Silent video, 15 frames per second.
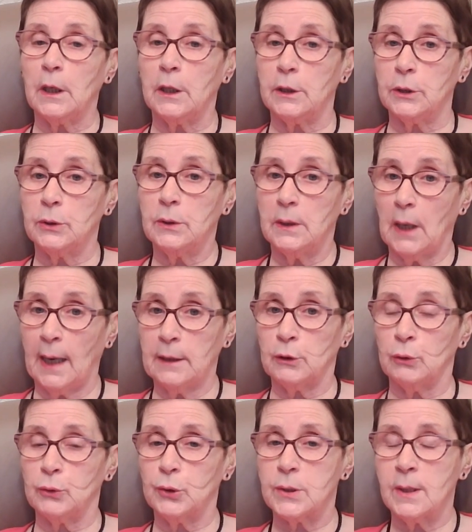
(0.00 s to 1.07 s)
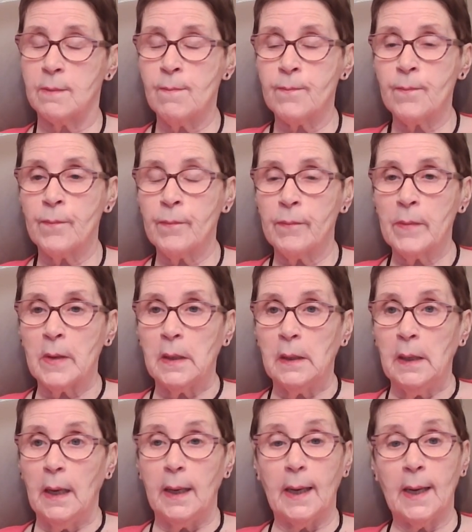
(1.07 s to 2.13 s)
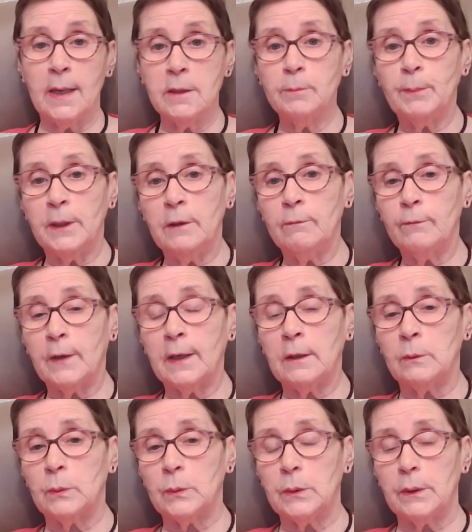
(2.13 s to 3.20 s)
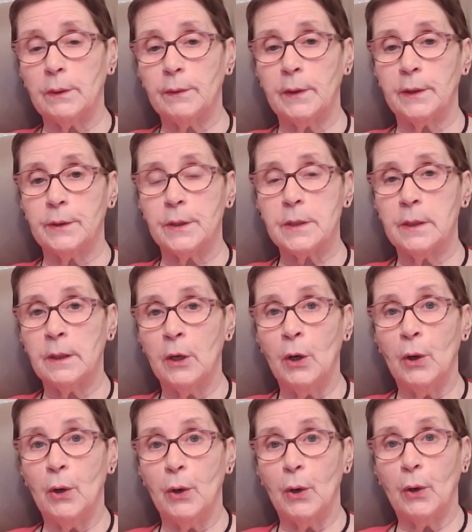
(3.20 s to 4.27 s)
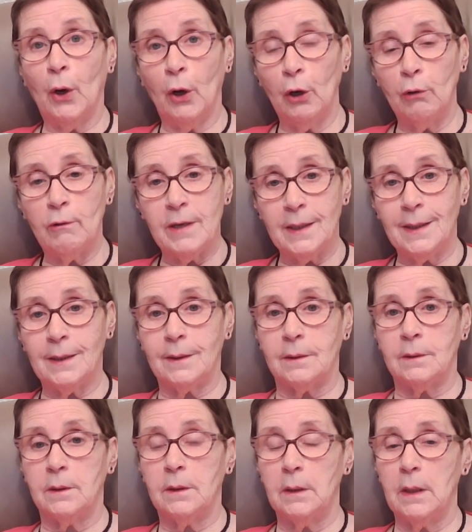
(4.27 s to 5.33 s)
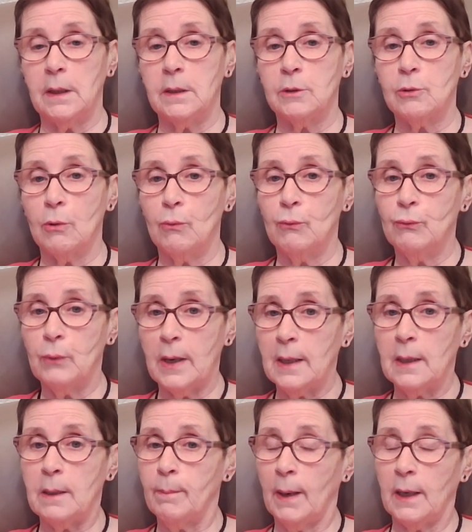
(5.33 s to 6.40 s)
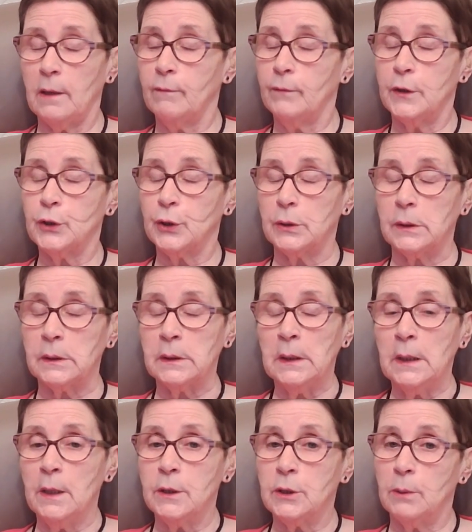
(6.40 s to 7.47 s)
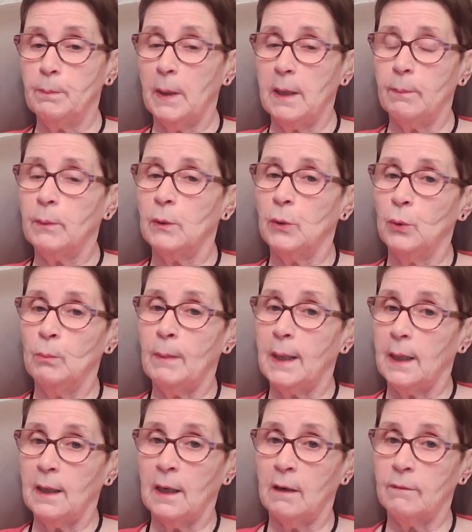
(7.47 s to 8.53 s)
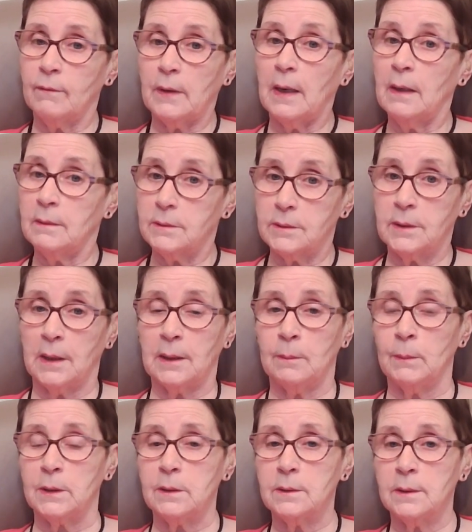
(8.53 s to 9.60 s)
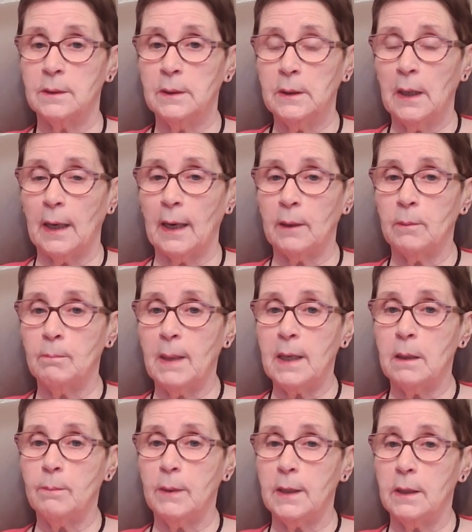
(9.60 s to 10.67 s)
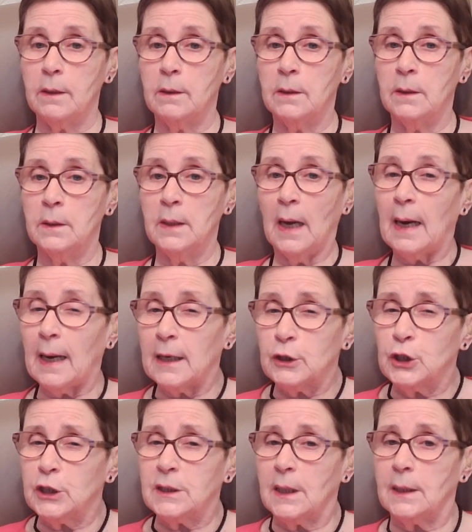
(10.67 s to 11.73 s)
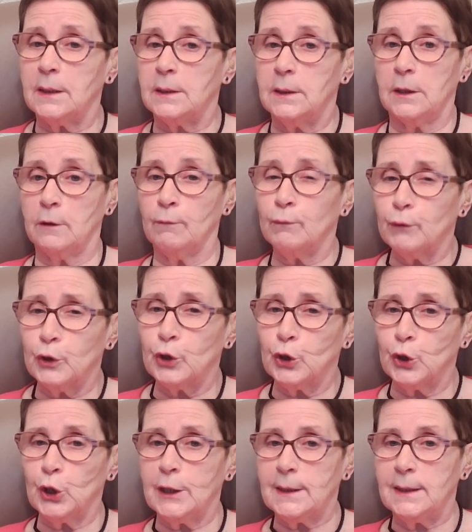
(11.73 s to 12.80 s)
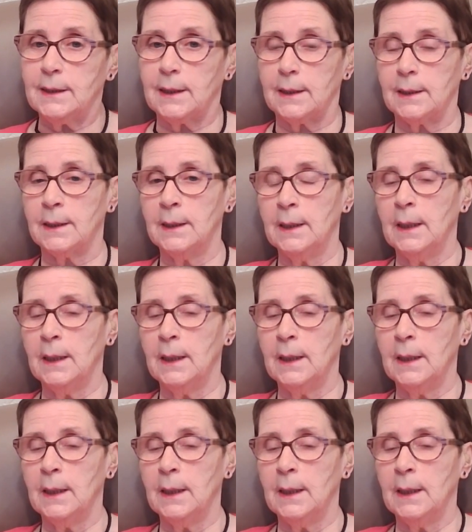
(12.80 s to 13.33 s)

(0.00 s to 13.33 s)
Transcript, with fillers: at adults. It has been found that colouring in is really beneficial to people who may have Alzheimer's and may be agitated and frustrated.